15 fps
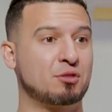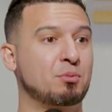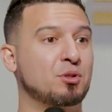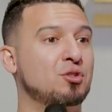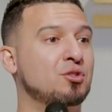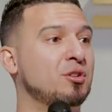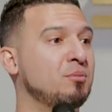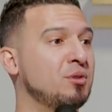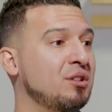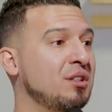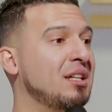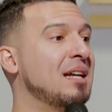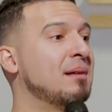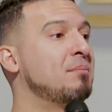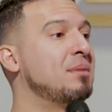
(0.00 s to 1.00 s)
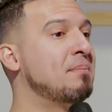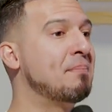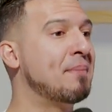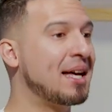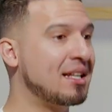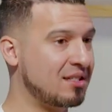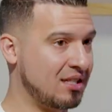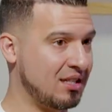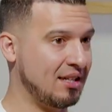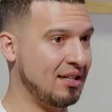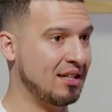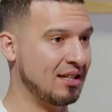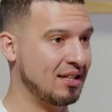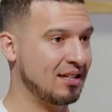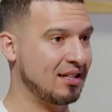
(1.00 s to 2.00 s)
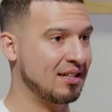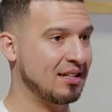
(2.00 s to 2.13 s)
spiritual community can be messy,